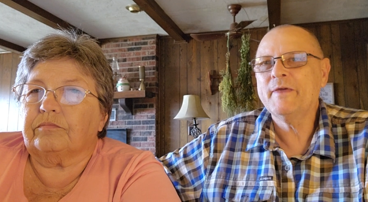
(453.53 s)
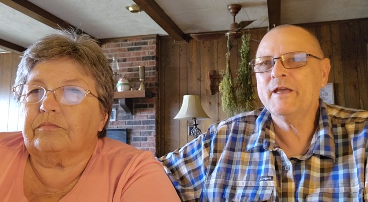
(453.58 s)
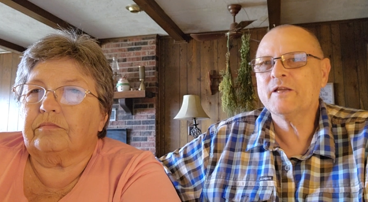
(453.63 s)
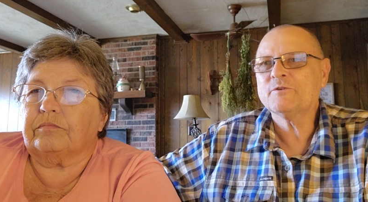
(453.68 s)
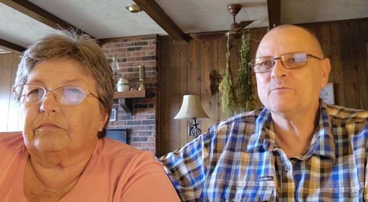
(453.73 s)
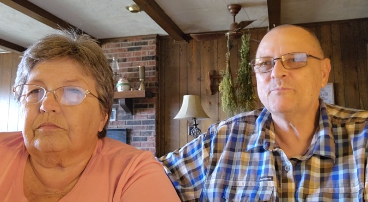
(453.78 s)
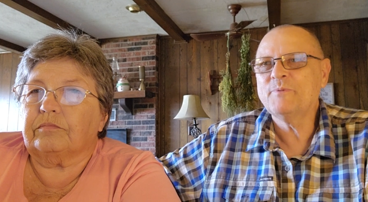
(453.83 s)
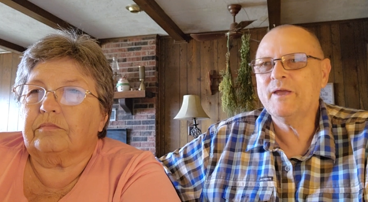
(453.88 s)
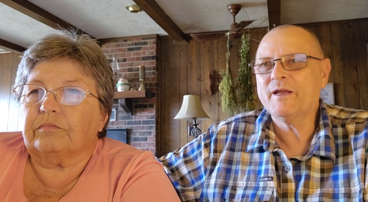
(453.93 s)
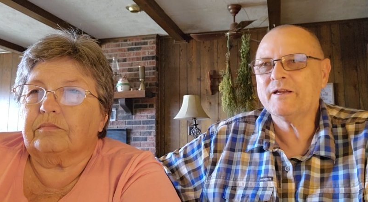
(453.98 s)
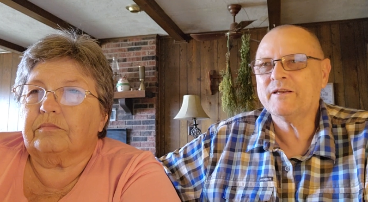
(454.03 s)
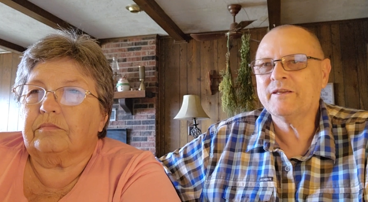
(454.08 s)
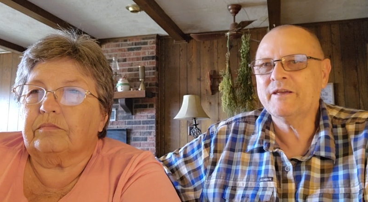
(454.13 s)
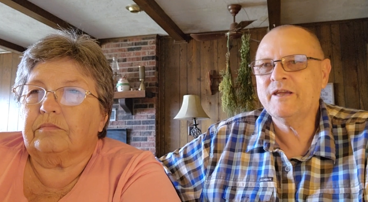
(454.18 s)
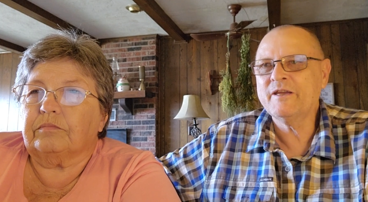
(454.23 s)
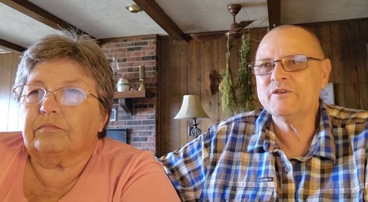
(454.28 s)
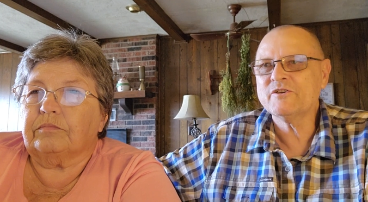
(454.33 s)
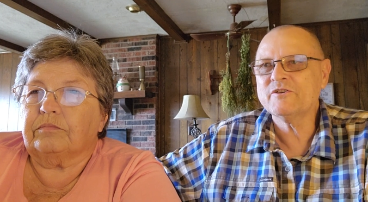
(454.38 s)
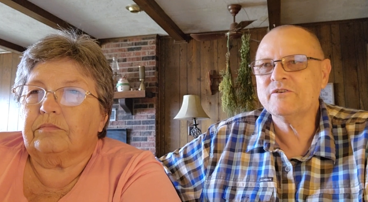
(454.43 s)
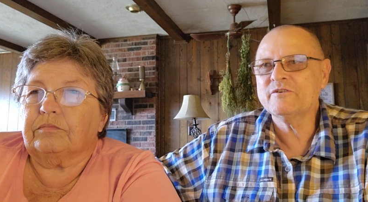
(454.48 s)
Speaker 1: the
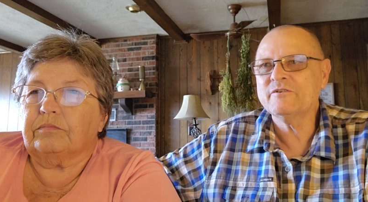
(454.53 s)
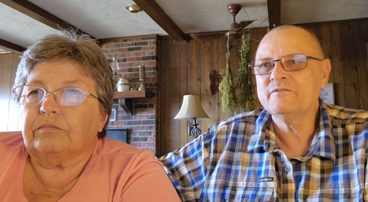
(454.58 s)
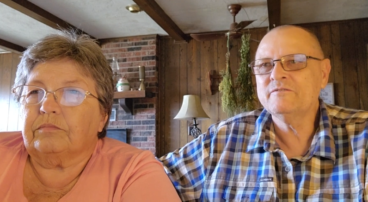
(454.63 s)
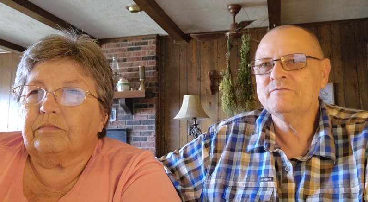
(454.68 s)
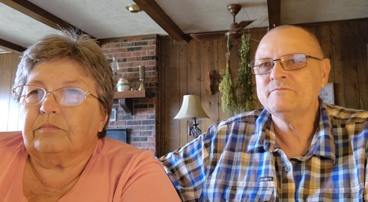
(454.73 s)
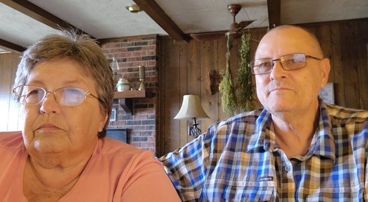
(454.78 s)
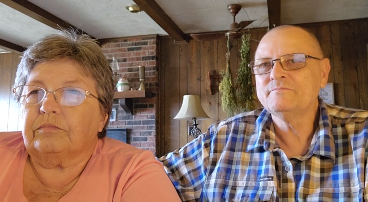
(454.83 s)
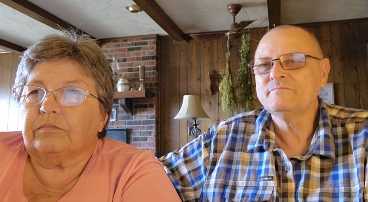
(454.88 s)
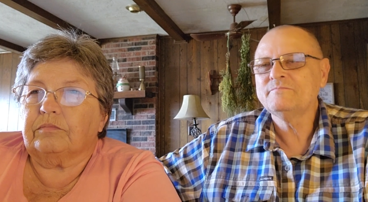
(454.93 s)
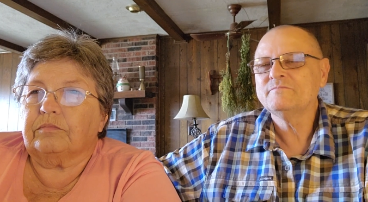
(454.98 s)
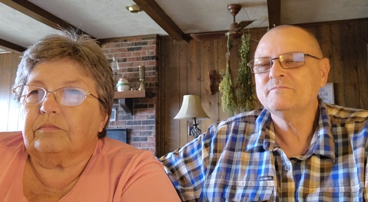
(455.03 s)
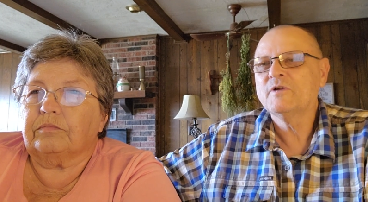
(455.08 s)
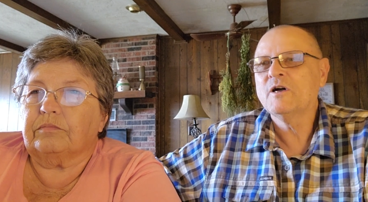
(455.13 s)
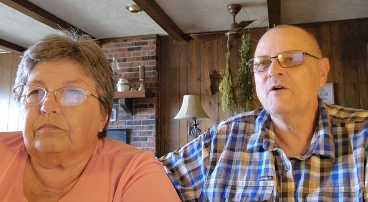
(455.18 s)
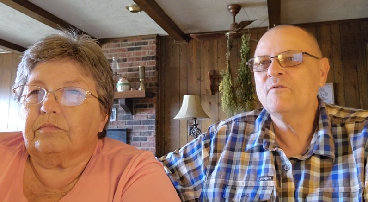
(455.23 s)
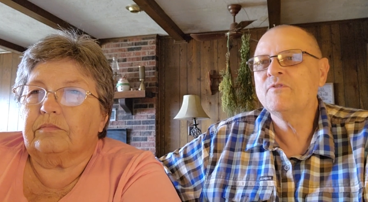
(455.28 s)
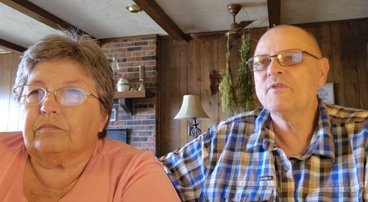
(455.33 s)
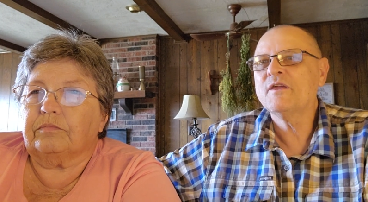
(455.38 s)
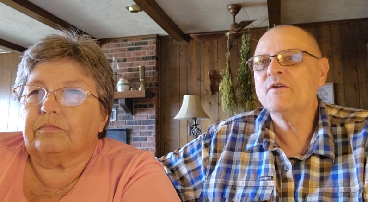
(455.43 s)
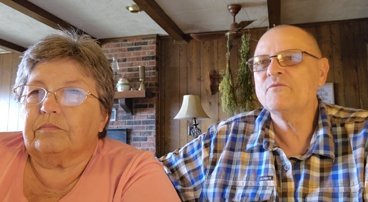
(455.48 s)
expectation
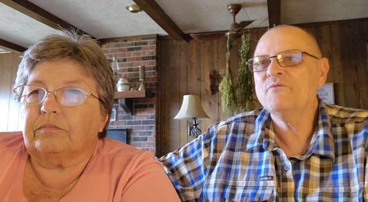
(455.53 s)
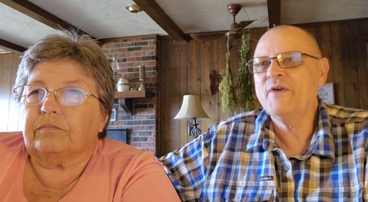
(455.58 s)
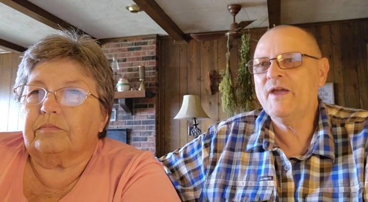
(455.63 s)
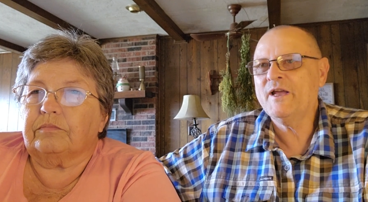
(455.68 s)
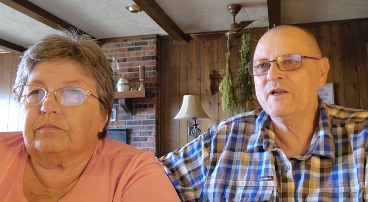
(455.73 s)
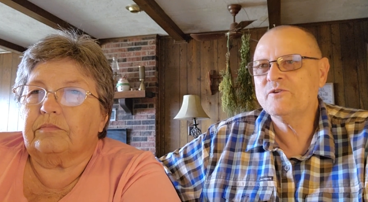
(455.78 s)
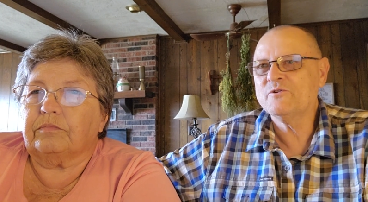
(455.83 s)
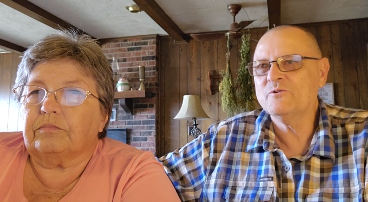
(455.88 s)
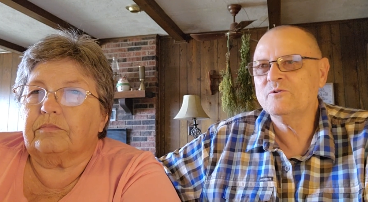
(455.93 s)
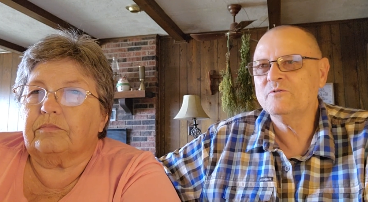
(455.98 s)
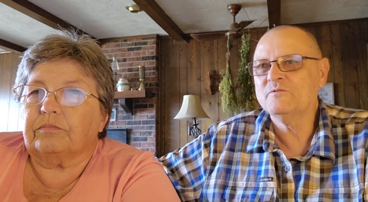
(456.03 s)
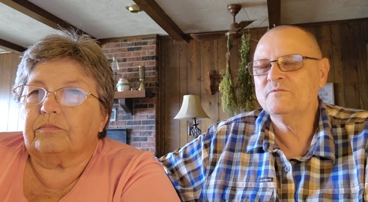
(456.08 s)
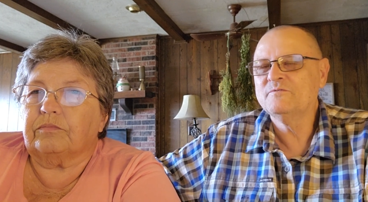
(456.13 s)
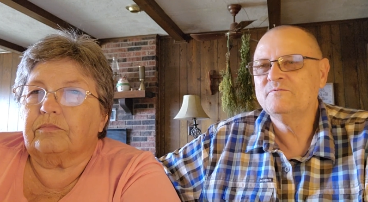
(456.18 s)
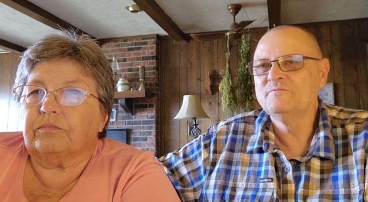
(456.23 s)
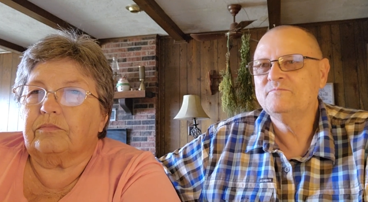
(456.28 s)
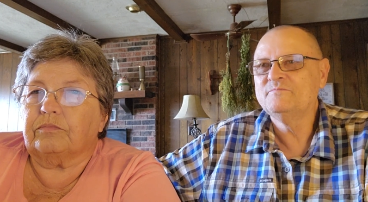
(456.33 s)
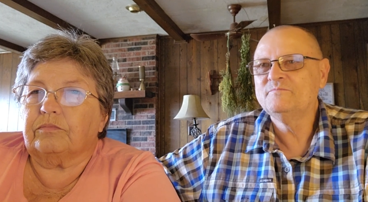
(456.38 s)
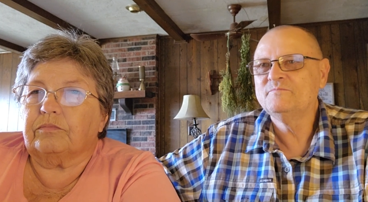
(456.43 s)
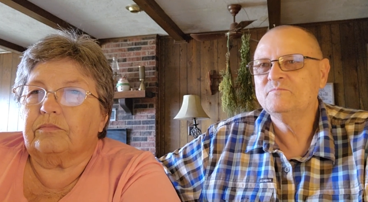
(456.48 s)
of the evangel
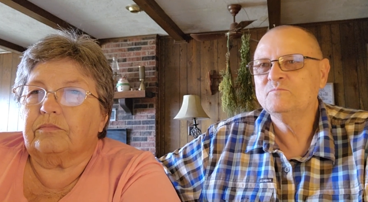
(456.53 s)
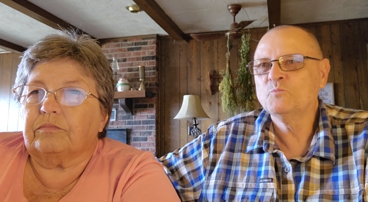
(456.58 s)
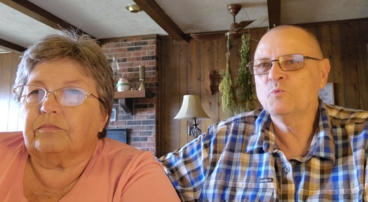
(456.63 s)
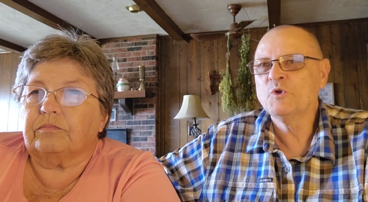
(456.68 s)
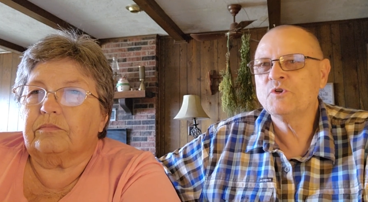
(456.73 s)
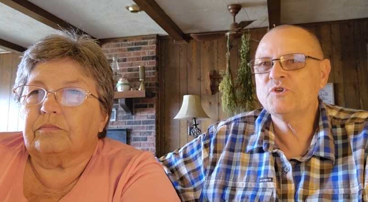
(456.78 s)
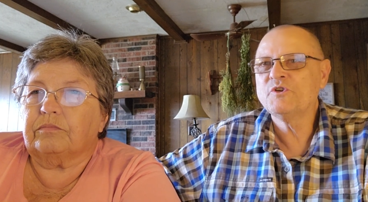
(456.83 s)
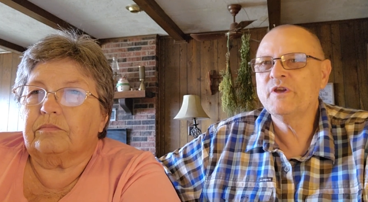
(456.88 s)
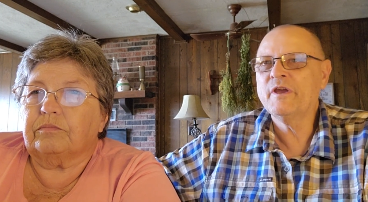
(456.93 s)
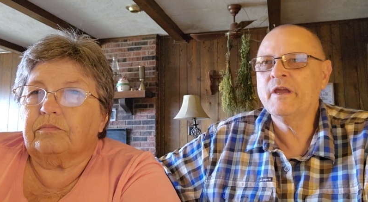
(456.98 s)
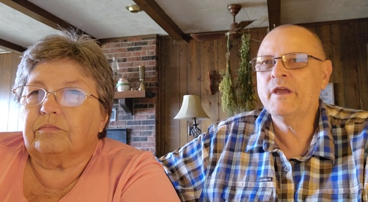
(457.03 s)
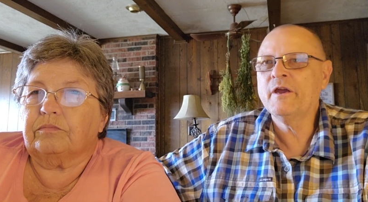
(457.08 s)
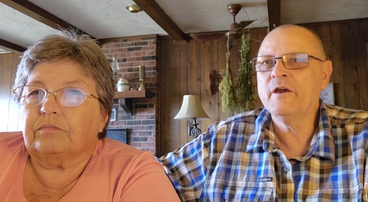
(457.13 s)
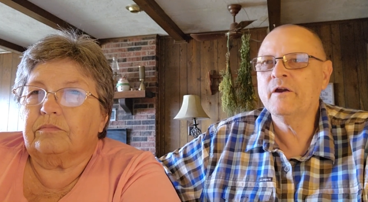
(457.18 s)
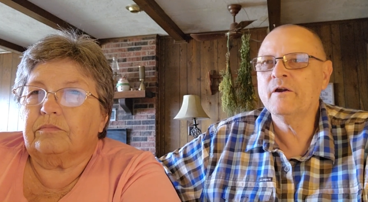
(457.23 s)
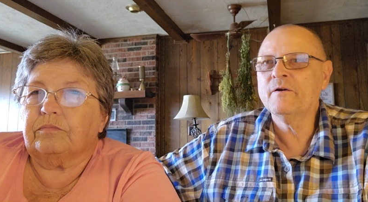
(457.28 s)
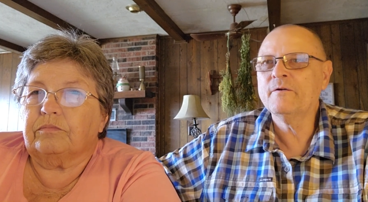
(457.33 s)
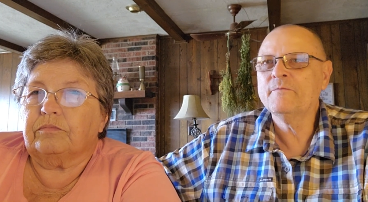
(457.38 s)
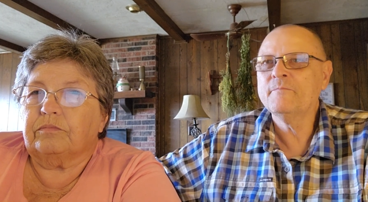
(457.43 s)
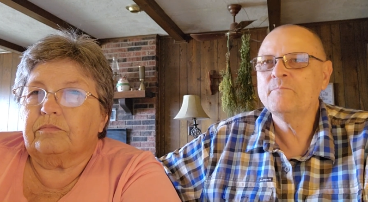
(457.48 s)
which you
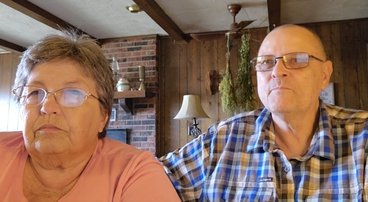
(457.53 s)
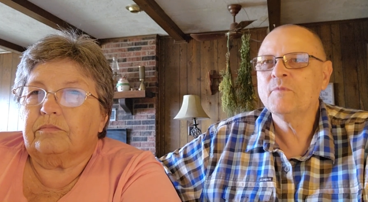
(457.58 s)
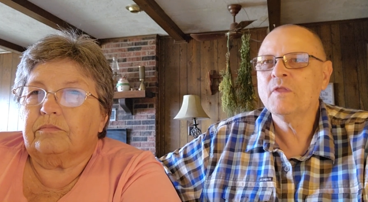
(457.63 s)
hear,